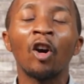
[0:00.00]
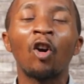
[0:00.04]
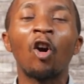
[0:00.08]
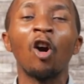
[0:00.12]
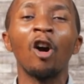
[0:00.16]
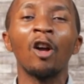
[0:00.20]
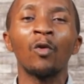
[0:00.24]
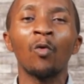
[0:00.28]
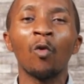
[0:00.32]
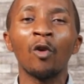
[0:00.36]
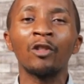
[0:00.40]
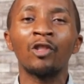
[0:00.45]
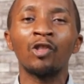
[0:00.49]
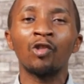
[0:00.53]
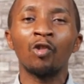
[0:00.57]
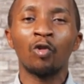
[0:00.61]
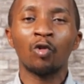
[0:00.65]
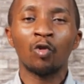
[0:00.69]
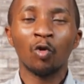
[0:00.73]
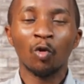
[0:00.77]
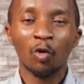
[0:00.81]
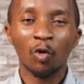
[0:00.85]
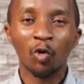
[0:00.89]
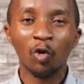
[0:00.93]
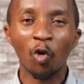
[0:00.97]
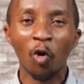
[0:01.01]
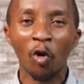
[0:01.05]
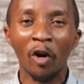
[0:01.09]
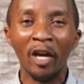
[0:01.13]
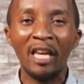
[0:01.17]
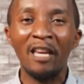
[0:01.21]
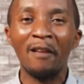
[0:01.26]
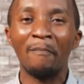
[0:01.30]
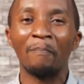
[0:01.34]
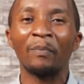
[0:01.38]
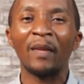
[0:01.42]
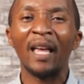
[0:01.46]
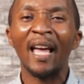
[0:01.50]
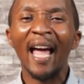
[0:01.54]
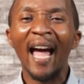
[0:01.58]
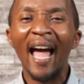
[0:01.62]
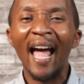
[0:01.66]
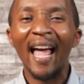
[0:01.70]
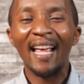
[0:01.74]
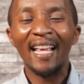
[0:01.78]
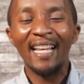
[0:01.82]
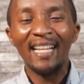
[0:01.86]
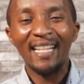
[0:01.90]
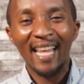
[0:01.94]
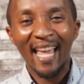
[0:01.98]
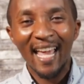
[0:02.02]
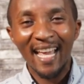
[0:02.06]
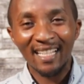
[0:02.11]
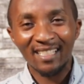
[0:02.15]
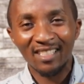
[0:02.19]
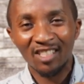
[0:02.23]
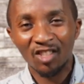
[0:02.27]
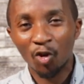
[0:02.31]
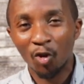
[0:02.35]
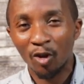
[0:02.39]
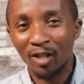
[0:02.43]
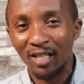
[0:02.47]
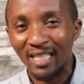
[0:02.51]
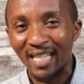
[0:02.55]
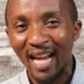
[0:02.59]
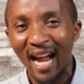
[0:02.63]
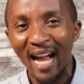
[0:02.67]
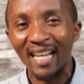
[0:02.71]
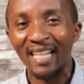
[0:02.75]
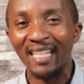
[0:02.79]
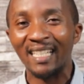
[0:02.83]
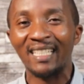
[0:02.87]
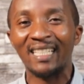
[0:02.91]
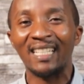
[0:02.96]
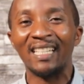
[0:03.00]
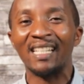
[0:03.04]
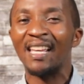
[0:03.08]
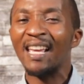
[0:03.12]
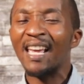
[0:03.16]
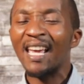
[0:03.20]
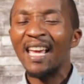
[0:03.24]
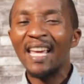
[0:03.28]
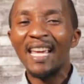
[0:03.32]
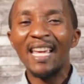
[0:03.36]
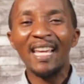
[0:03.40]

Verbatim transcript: God wants you to know him in his totality,